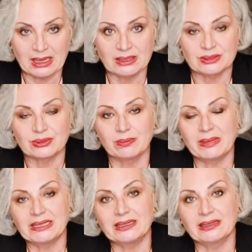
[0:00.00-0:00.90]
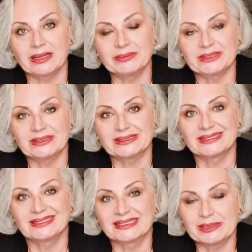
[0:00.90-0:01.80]
So many times
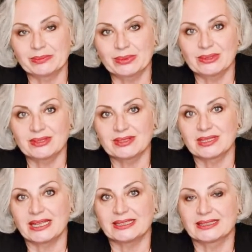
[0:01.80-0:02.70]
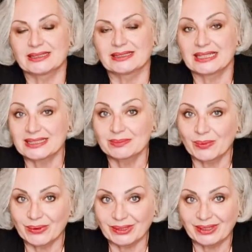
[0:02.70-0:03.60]
symbol says, says
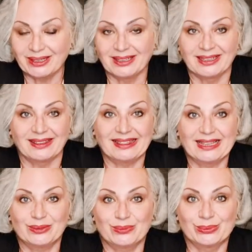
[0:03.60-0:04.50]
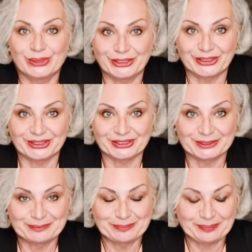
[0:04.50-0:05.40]
more than words.
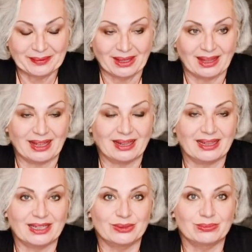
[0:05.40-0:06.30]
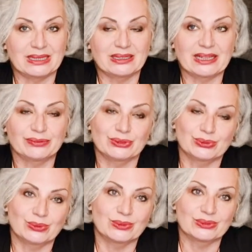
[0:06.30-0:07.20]
And that one have
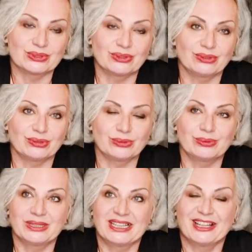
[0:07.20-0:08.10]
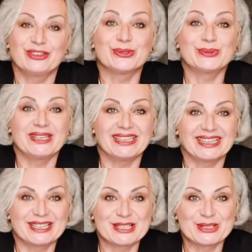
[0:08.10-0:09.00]
to also through through the
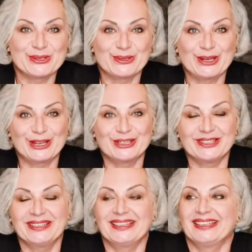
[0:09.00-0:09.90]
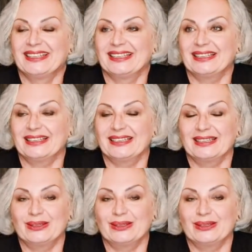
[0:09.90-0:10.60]
years you learn uh,